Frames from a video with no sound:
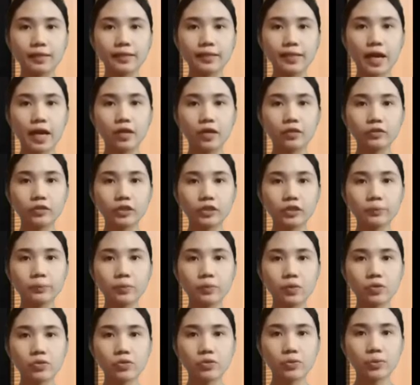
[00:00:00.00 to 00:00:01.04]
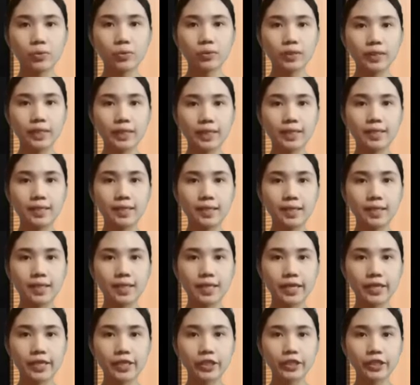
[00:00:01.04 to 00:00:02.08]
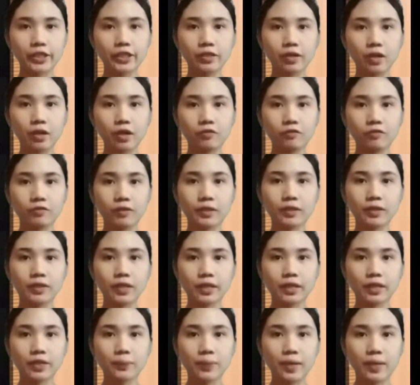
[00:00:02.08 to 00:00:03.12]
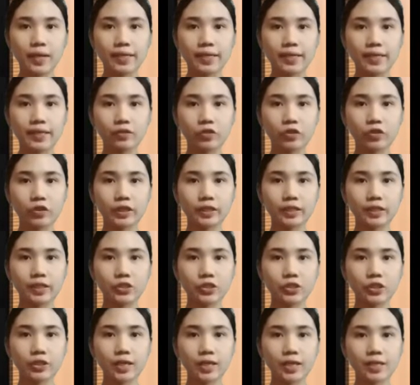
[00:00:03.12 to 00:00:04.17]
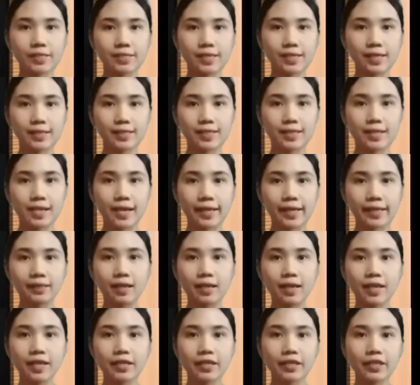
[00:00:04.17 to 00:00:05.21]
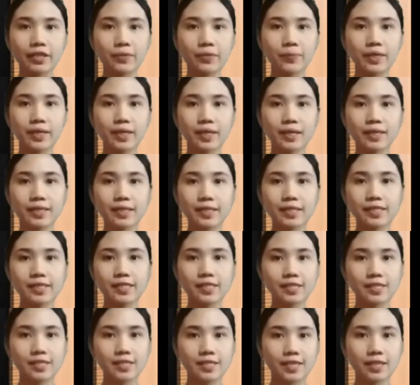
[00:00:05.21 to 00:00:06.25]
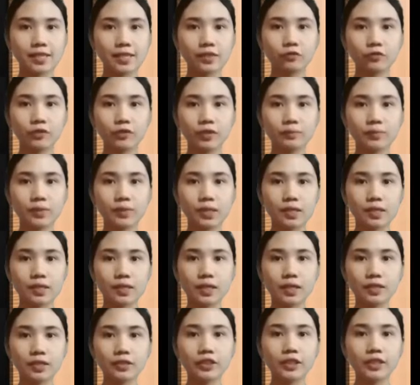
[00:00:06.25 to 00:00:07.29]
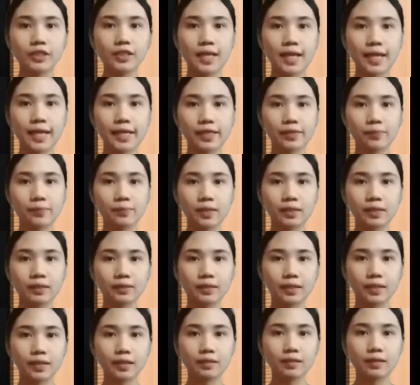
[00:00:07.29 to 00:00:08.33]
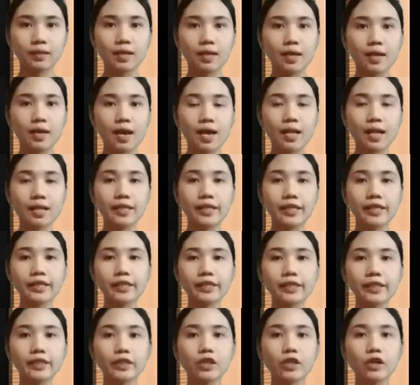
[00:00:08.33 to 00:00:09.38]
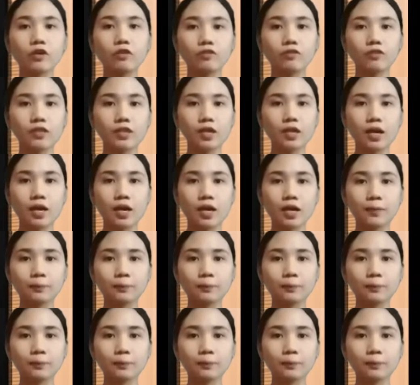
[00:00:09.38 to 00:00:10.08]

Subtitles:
the outermost solid layer of a rocky planet or natural satellite, chemically distinct from the underlying mantle, a layer of the